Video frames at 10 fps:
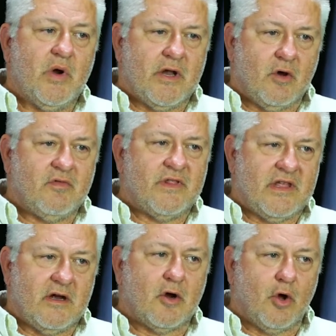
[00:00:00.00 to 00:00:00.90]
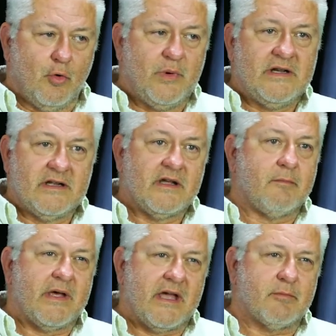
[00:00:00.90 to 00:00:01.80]
went over there hoping to come
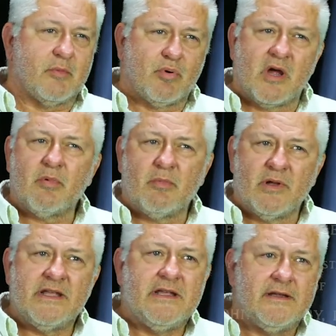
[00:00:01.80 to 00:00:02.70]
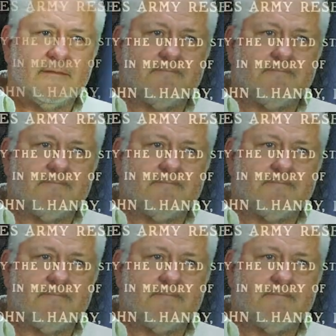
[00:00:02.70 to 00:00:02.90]
back, but probably